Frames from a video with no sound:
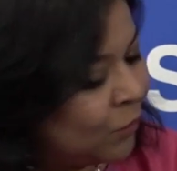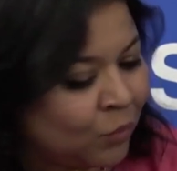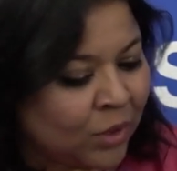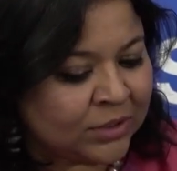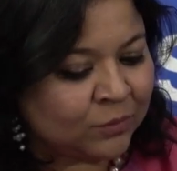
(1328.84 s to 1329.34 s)

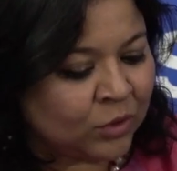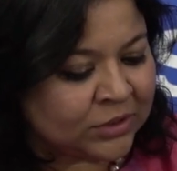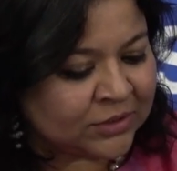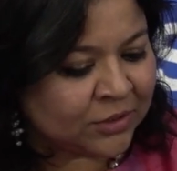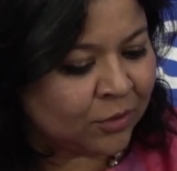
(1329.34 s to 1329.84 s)
What
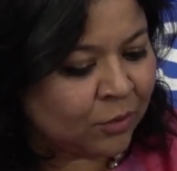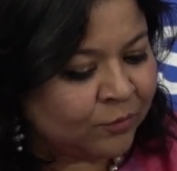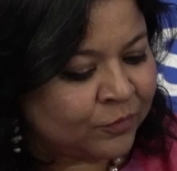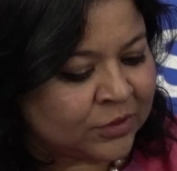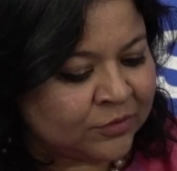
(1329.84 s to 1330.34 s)
is your hope
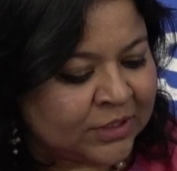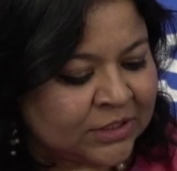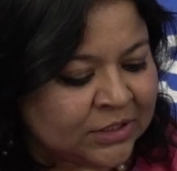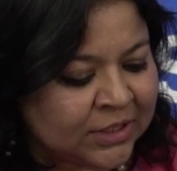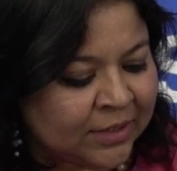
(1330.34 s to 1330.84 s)
for the
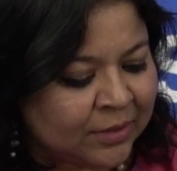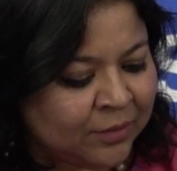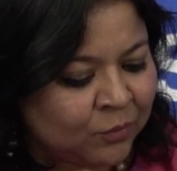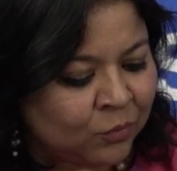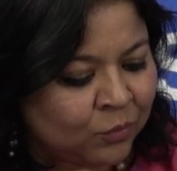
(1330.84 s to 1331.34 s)
region, and